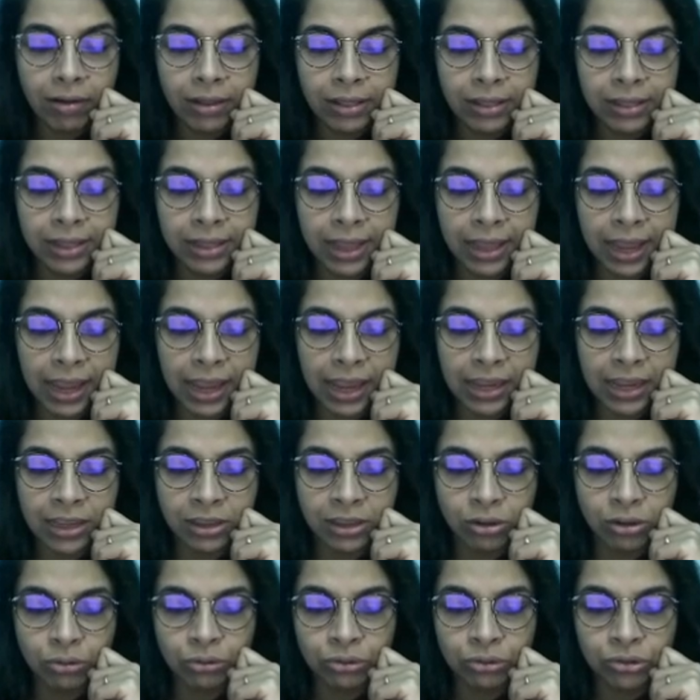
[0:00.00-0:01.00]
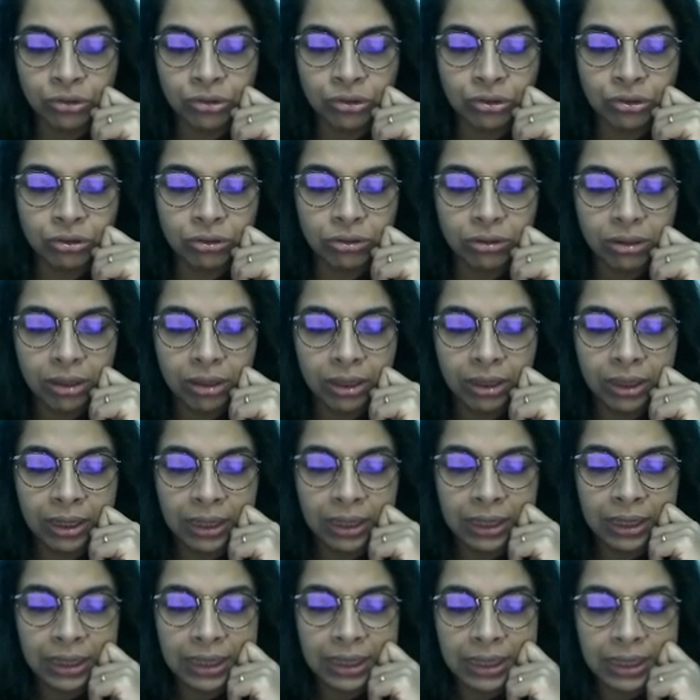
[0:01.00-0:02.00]
they used to
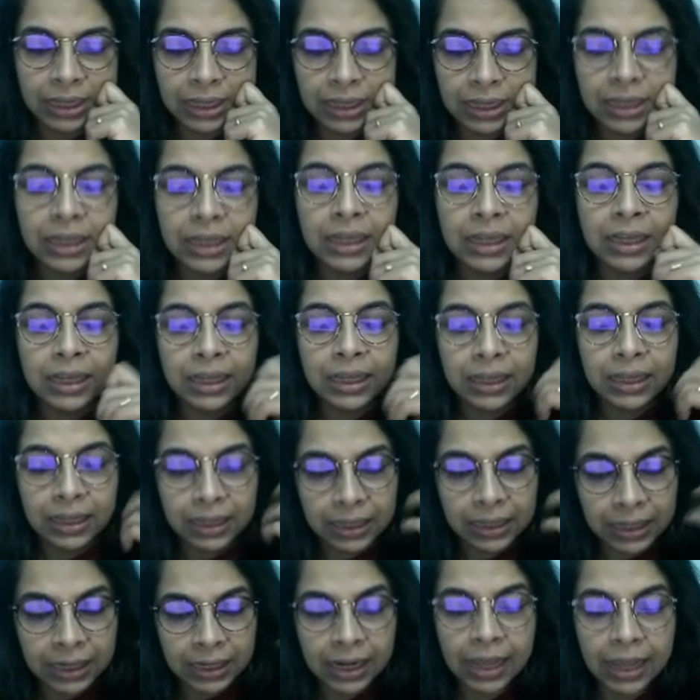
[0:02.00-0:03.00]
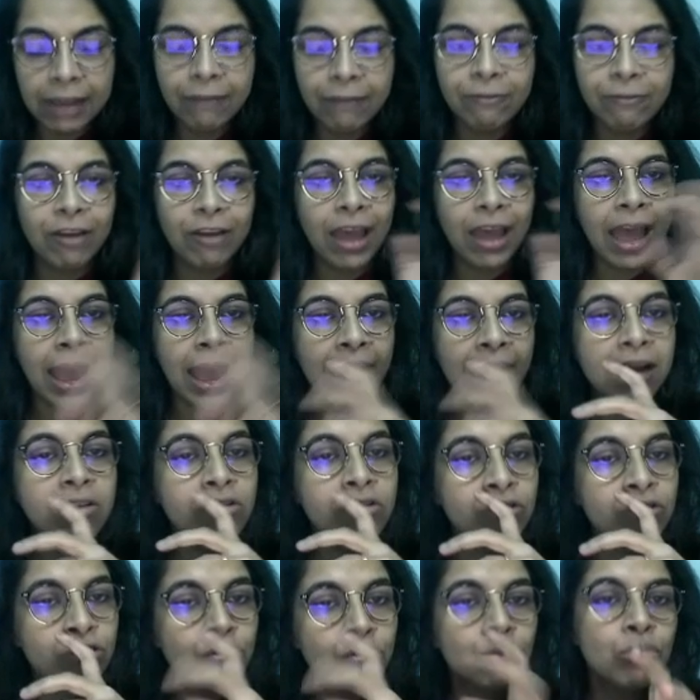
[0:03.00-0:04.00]
live
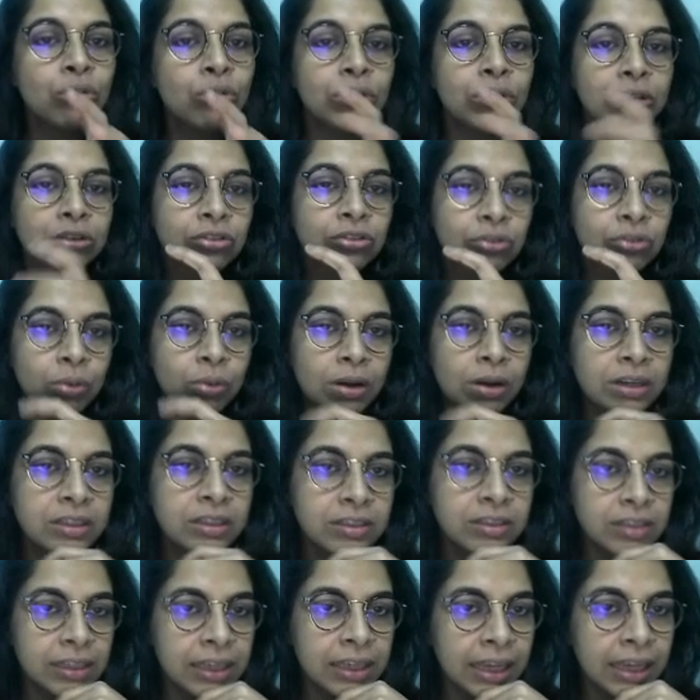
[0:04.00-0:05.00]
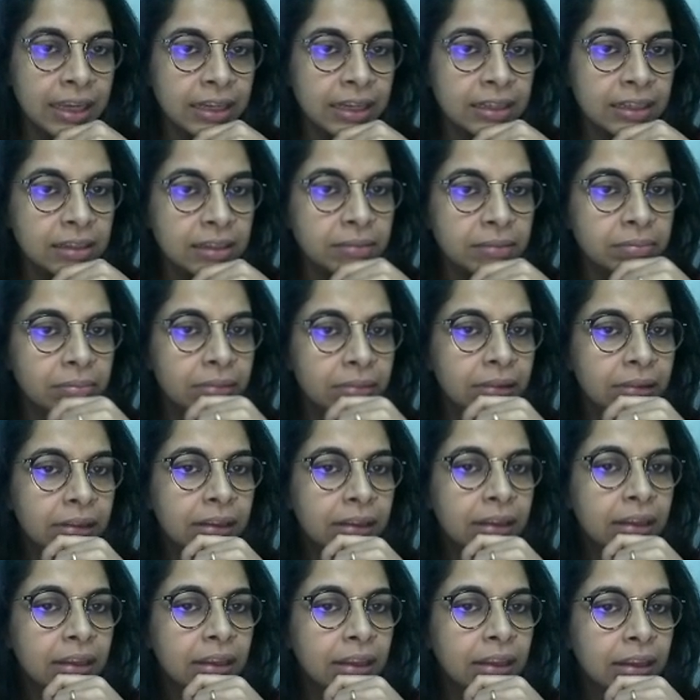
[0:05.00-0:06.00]
and rule. So what is a kingdom?
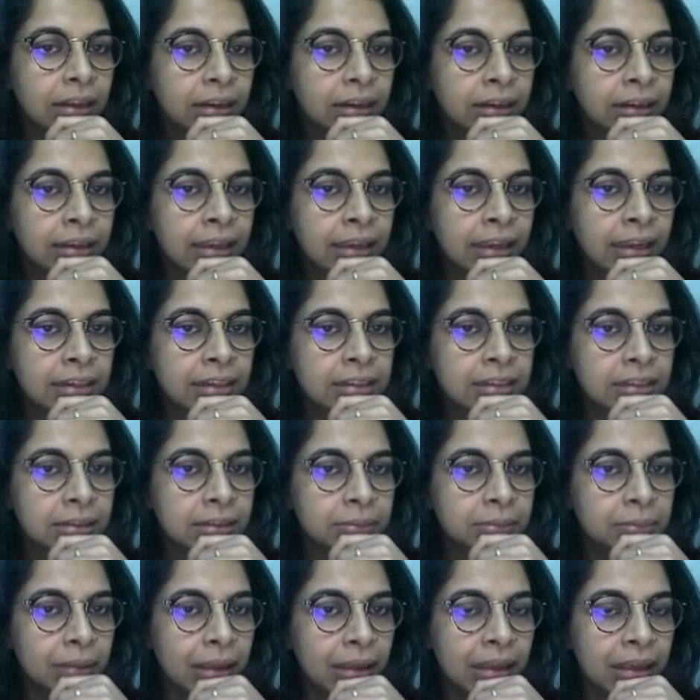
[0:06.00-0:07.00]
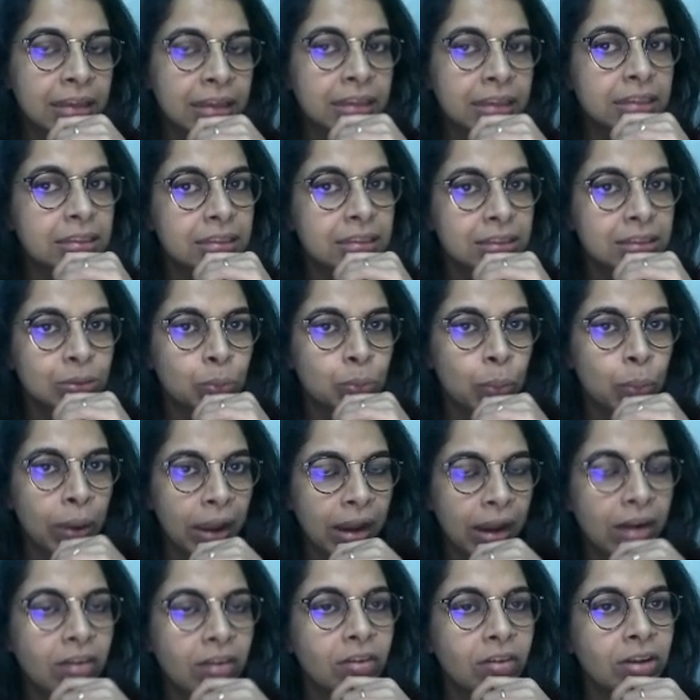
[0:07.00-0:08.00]
A kingdom is
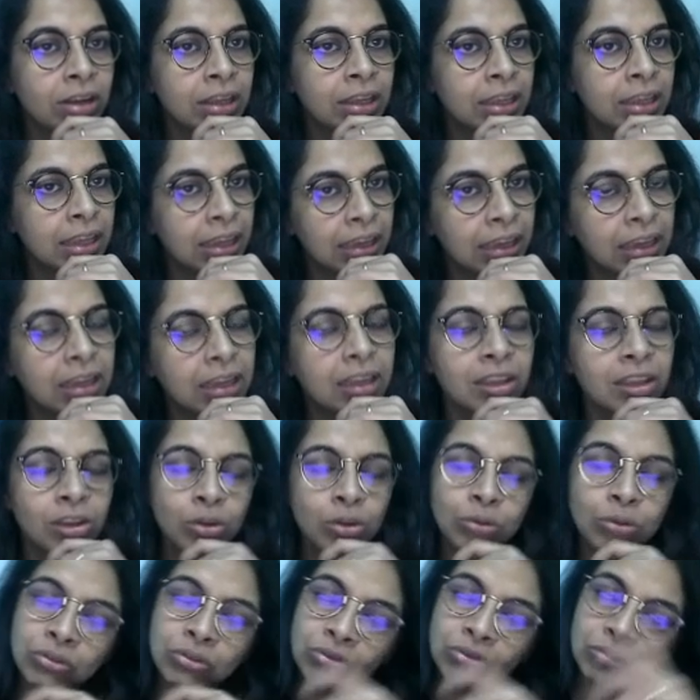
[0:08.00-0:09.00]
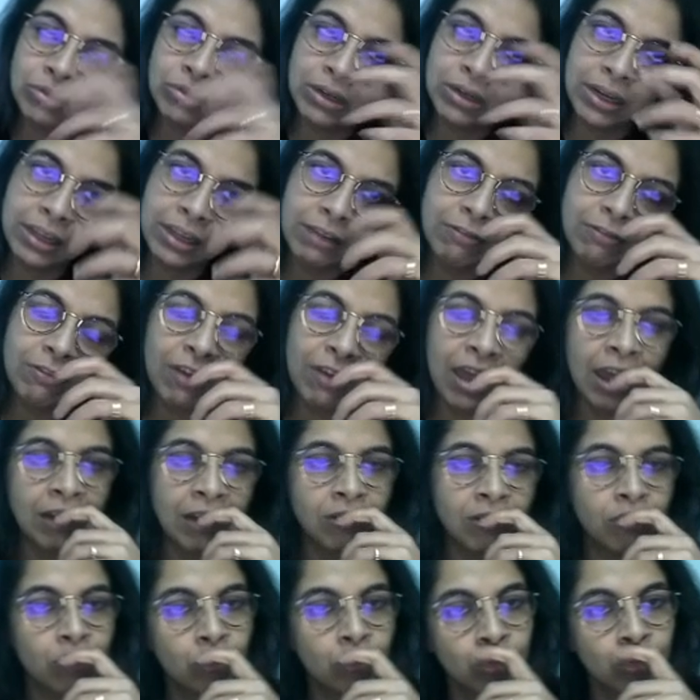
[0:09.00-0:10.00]
where a king used to live
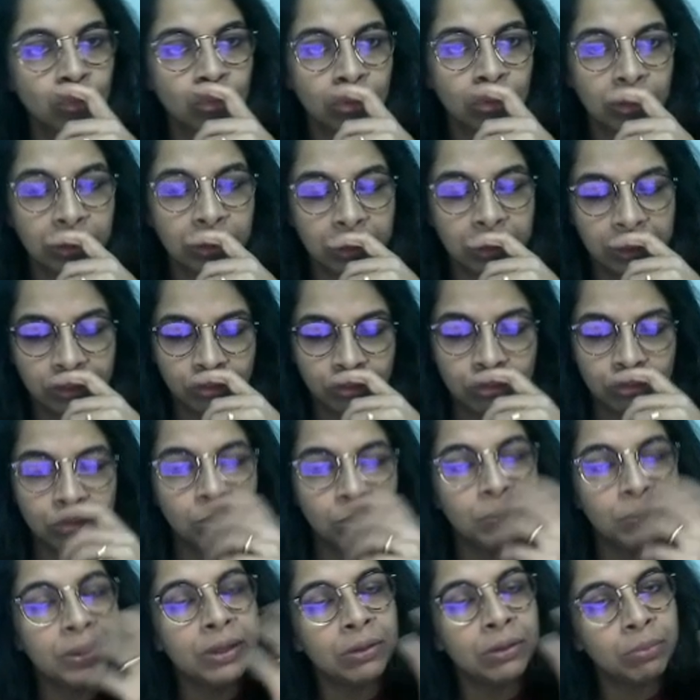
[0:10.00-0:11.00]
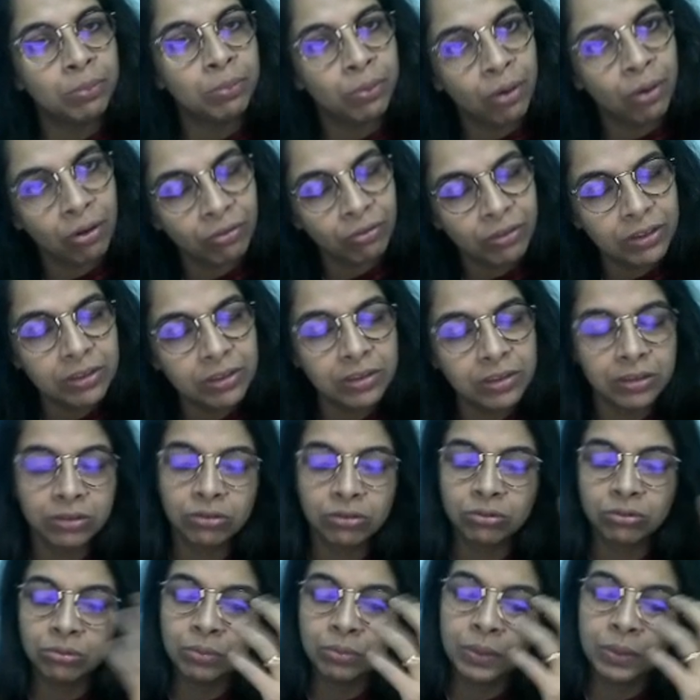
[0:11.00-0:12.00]
and rule. It could be a province, it
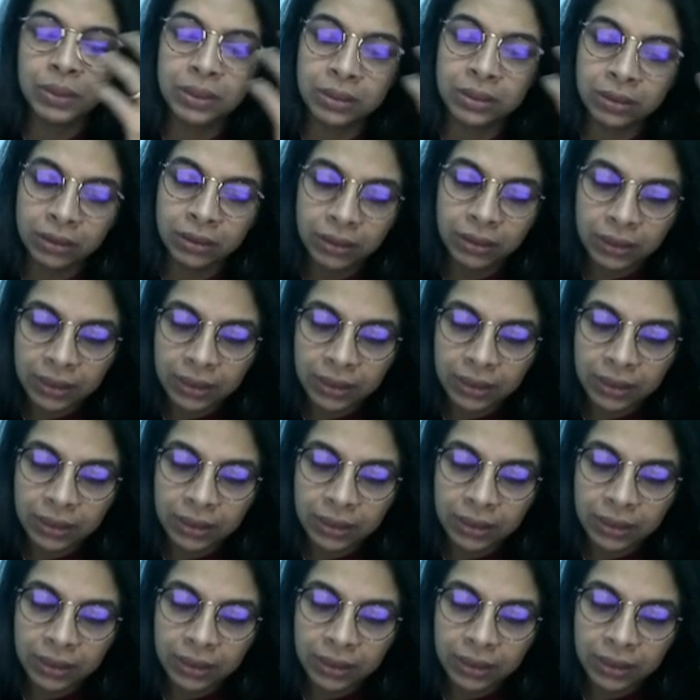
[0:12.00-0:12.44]
could be a